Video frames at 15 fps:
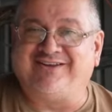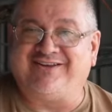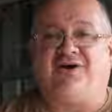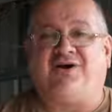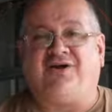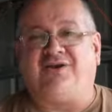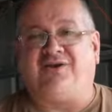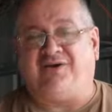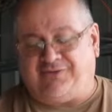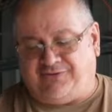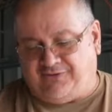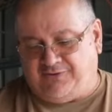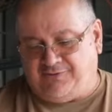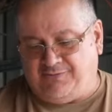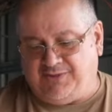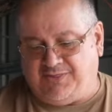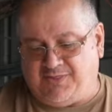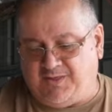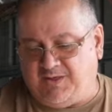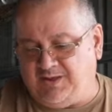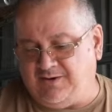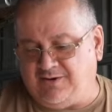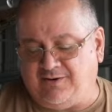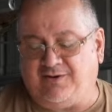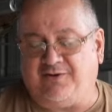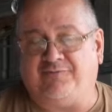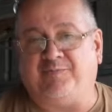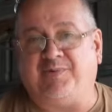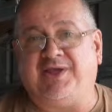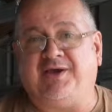I like to, with the
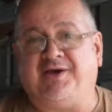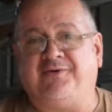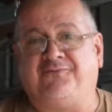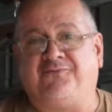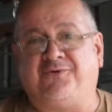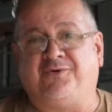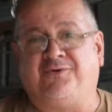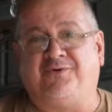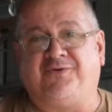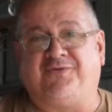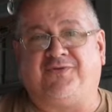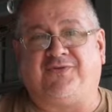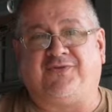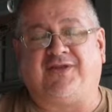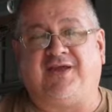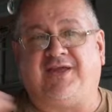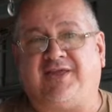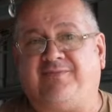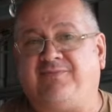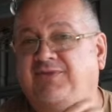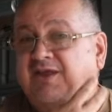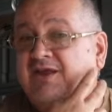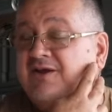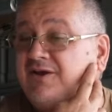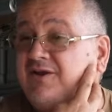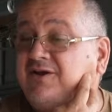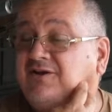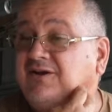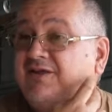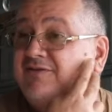LiFePO4s, take them down
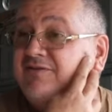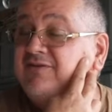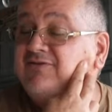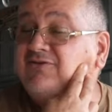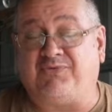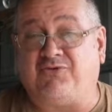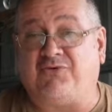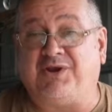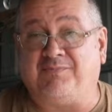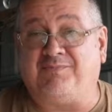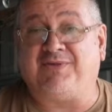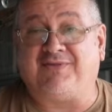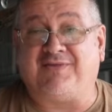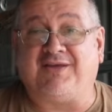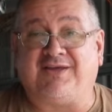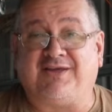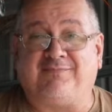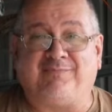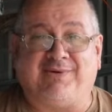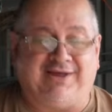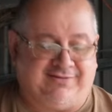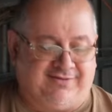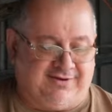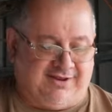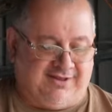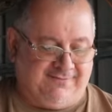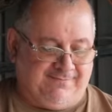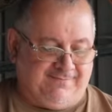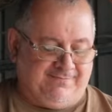no less than 20% capacity.